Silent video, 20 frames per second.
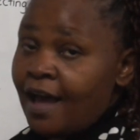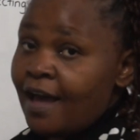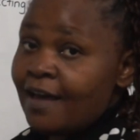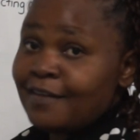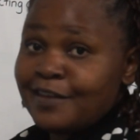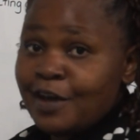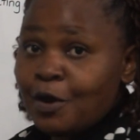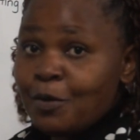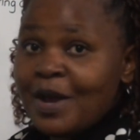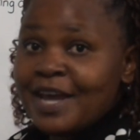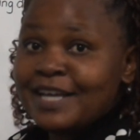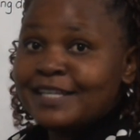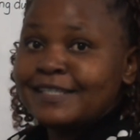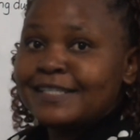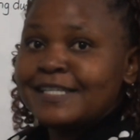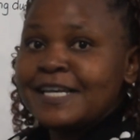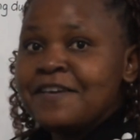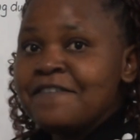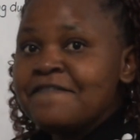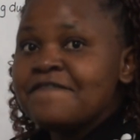
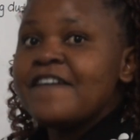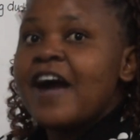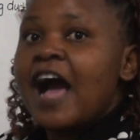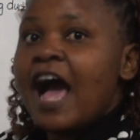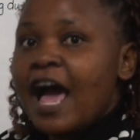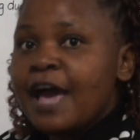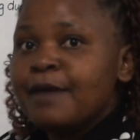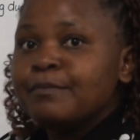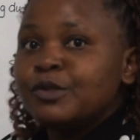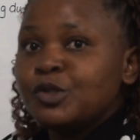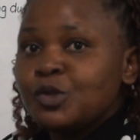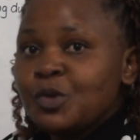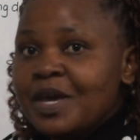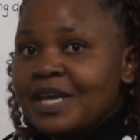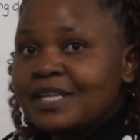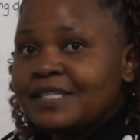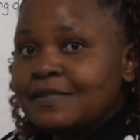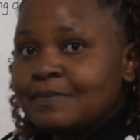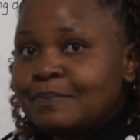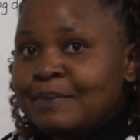Otherwise, if I'm
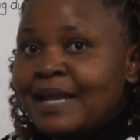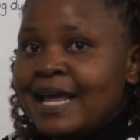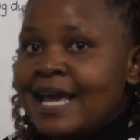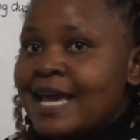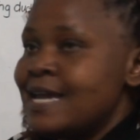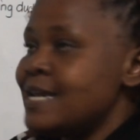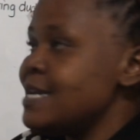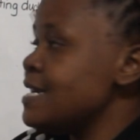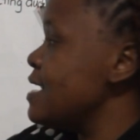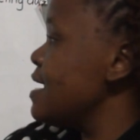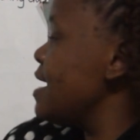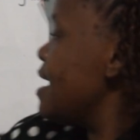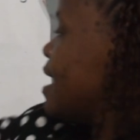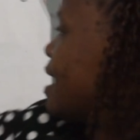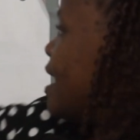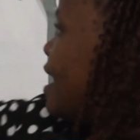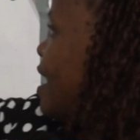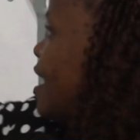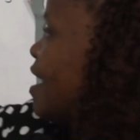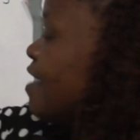to explain
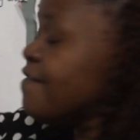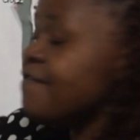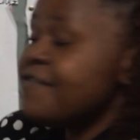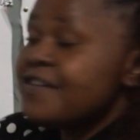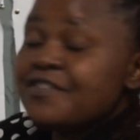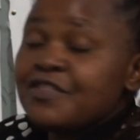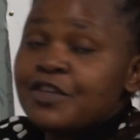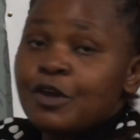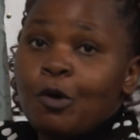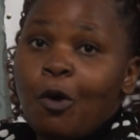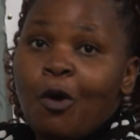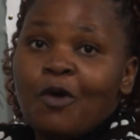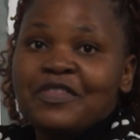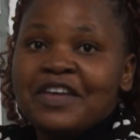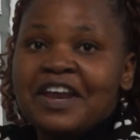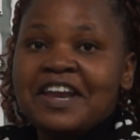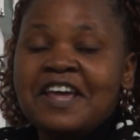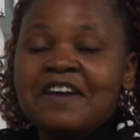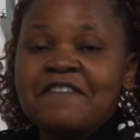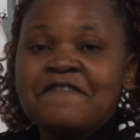everything on
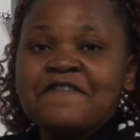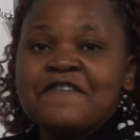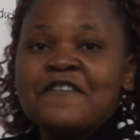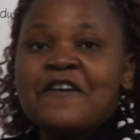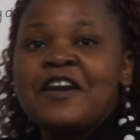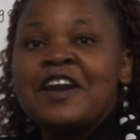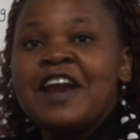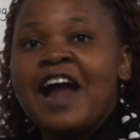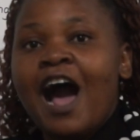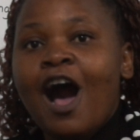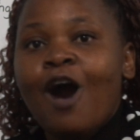the nephron,